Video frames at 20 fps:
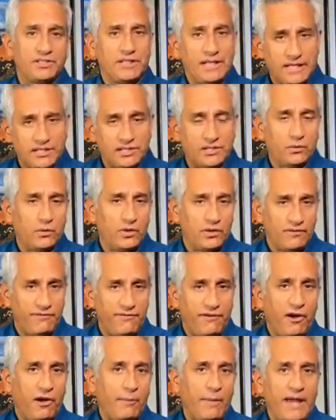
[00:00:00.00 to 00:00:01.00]
And that's the one
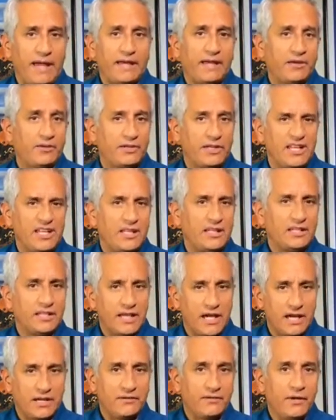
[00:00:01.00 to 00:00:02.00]
fallback here. They need to
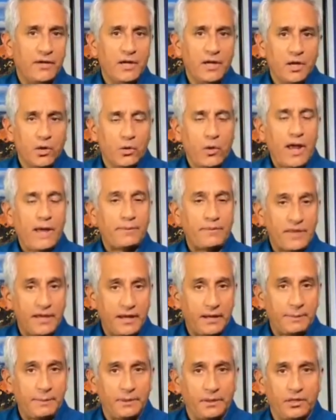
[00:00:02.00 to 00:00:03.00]
kind of ramp that
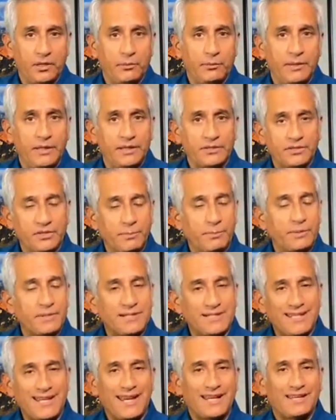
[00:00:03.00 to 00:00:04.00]
up a little bit to
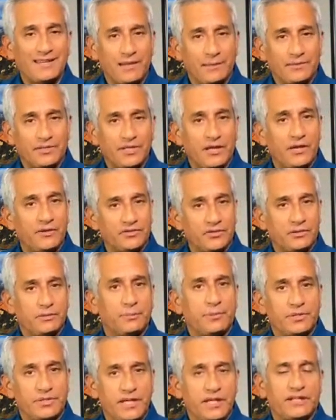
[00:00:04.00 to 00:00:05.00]
protect themselves and to
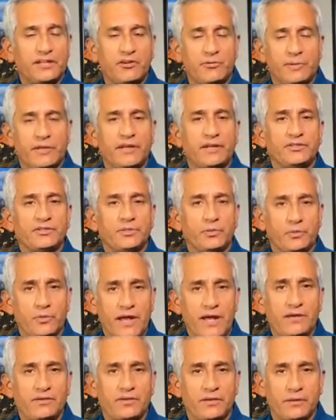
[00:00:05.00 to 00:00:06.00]
protect everybody else
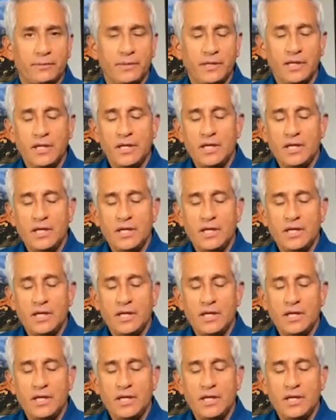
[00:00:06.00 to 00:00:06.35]
around them.